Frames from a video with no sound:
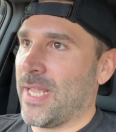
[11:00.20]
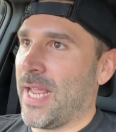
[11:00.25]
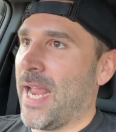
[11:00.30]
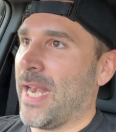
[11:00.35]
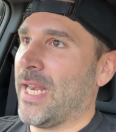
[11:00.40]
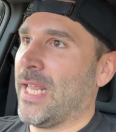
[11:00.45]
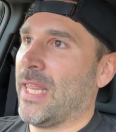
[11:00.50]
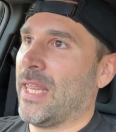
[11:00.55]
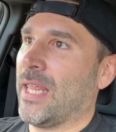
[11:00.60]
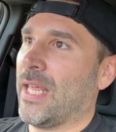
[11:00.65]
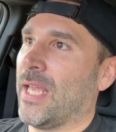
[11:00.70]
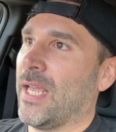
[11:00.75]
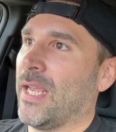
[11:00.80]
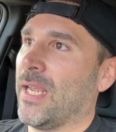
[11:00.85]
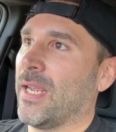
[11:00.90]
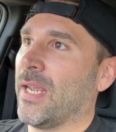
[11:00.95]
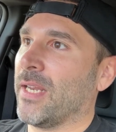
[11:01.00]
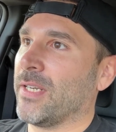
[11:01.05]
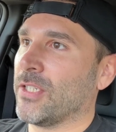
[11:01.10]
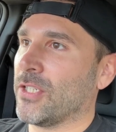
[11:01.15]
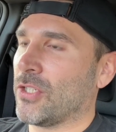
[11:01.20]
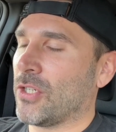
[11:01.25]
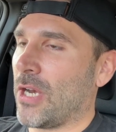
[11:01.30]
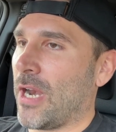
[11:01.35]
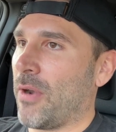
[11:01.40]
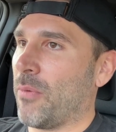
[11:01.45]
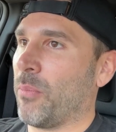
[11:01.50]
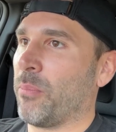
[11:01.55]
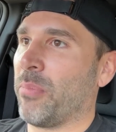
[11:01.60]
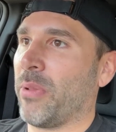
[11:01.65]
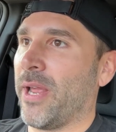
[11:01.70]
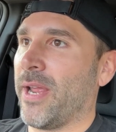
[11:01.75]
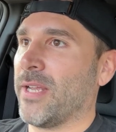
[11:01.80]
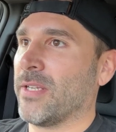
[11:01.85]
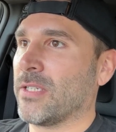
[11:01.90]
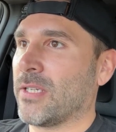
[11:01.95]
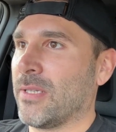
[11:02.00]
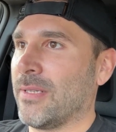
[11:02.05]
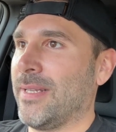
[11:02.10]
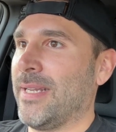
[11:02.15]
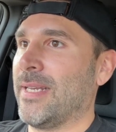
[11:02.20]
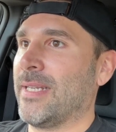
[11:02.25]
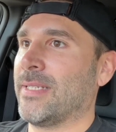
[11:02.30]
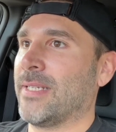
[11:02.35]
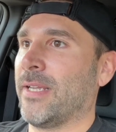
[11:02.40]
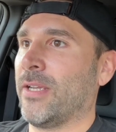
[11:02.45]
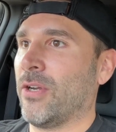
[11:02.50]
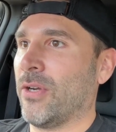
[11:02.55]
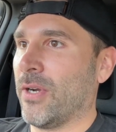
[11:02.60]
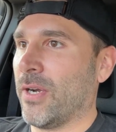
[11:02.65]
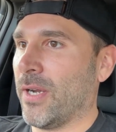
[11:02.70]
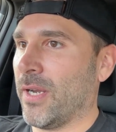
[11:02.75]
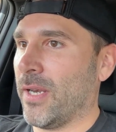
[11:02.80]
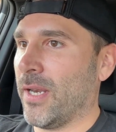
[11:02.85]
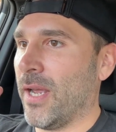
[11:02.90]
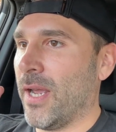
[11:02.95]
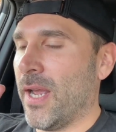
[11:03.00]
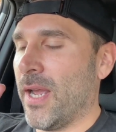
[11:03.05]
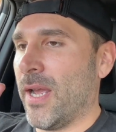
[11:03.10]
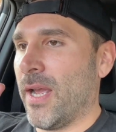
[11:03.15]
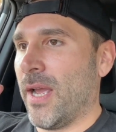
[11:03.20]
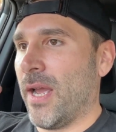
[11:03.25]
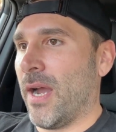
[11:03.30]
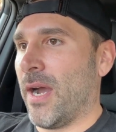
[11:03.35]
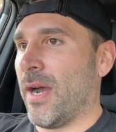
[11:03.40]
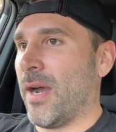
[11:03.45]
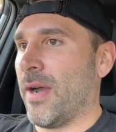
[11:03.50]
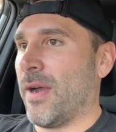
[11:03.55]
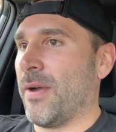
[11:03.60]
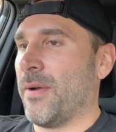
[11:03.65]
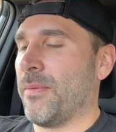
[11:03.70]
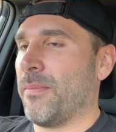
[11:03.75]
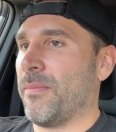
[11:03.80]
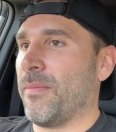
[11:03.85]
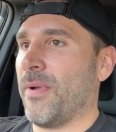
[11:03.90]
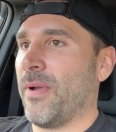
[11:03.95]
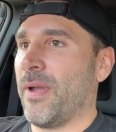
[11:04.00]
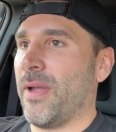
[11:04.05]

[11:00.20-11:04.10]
anything, and just tried to play as clean as I could, and